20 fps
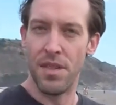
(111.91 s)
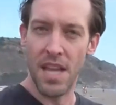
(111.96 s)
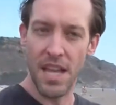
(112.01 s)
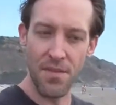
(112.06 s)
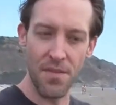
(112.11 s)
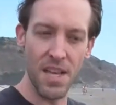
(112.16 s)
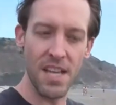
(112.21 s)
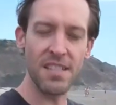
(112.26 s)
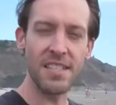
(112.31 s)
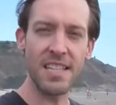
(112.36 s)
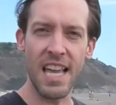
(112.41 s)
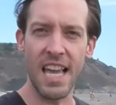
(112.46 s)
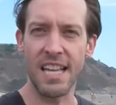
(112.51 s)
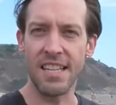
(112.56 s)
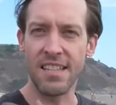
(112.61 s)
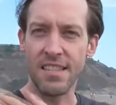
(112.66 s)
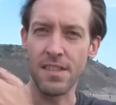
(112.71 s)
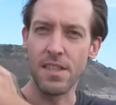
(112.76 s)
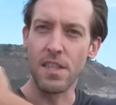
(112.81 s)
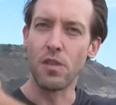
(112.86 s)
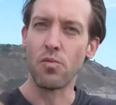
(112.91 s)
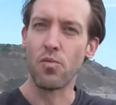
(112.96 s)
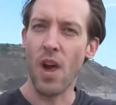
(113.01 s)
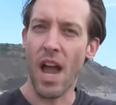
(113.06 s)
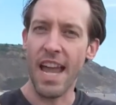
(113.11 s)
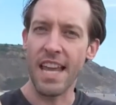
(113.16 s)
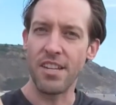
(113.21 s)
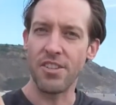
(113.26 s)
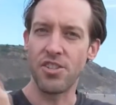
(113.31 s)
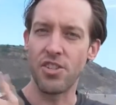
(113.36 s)
in this case, the
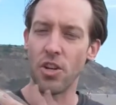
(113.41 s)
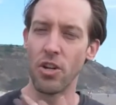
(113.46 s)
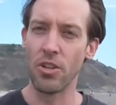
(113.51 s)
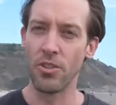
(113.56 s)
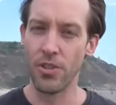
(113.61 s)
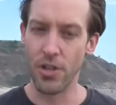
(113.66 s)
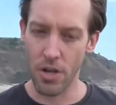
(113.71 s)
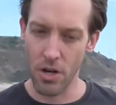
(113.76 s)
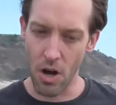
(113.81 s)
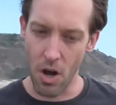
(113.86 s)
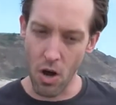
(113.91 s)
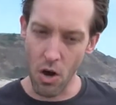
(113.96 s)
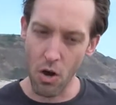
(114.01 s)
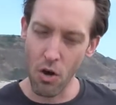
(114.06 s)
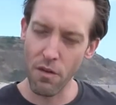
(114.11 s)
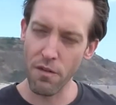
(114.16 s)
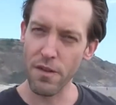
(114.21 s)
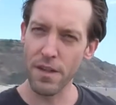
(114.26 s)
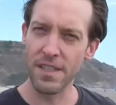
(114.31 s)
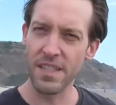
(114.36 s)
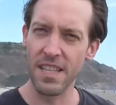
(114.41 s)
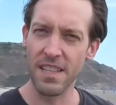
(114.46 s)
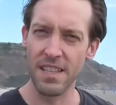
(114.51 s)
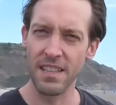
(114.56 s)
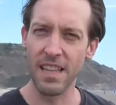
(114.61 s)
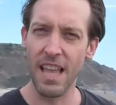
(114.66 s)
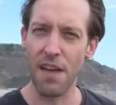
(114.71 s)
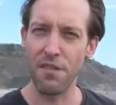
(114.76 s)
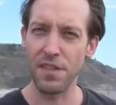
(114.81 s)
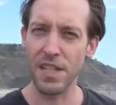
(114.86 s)
right shoulder over to the
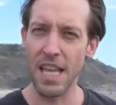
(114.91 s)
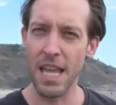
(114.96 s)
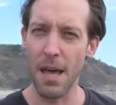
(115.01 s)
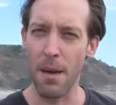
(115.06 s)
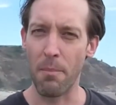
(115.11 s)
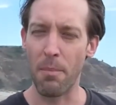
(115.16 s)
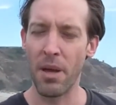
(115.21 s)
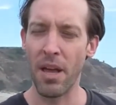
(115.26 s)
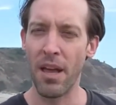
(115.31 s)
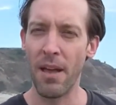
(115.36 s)
left hip.